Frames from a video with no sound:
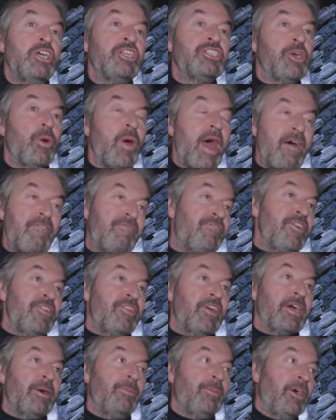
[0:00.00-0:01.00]
So
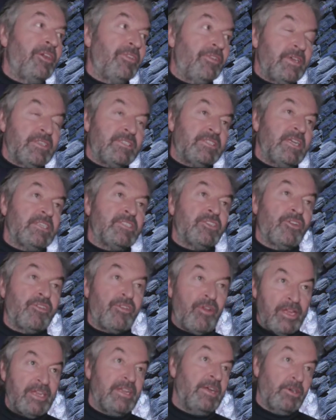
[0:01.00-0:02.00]
everything about this is
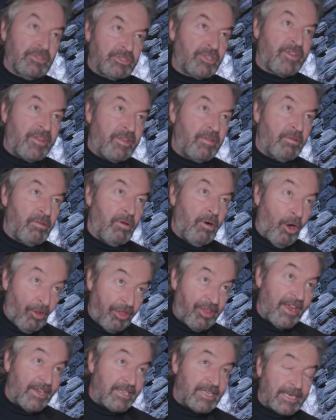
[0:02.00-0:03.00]

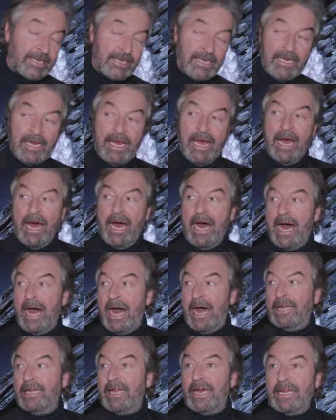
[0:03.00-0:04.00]
authentic,
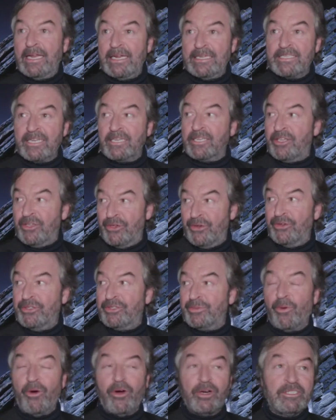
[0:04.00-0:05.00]
and it is a
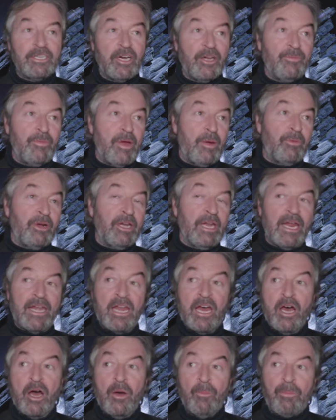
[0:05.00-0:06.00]
huge walk down memory lane.
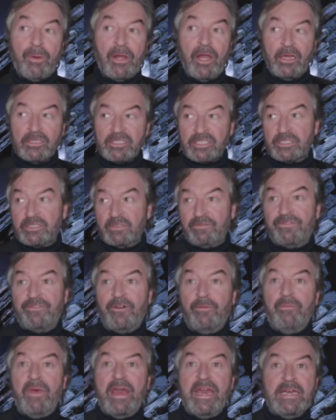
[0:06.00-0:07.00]
Plus,
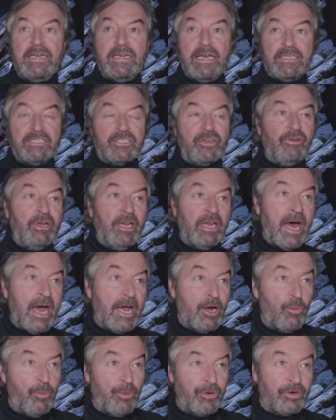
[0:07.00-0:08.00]
for me, it's a real
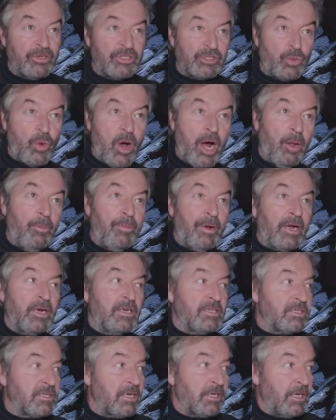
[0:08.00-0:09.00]
eye-opener as well,
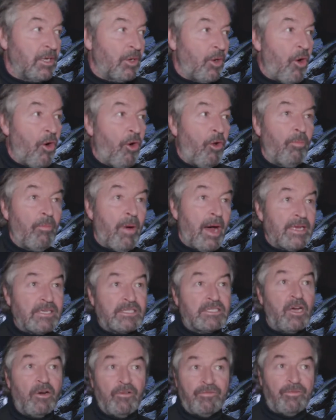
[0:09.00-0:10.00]
because you know all my
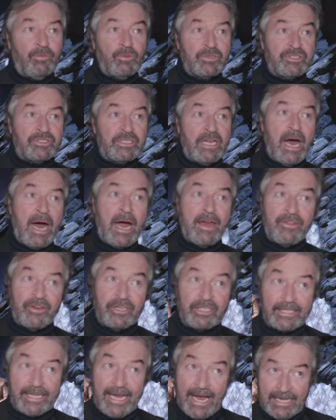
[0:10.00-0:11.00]
stuff was either
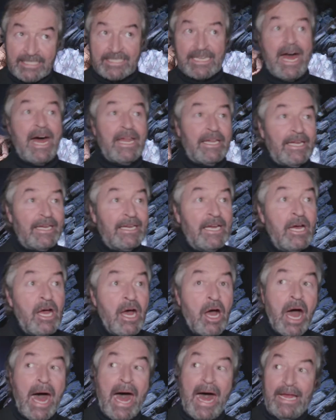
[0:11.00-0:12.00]
in King's Landing
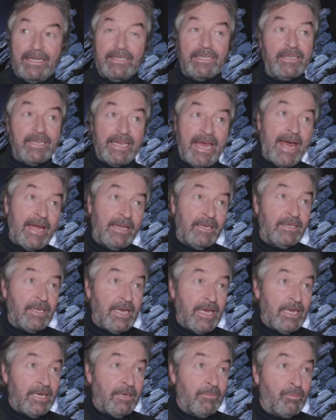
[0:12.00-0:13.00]
and at the end
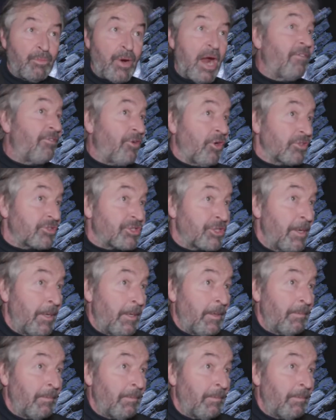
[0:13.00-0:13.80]
in Braavos.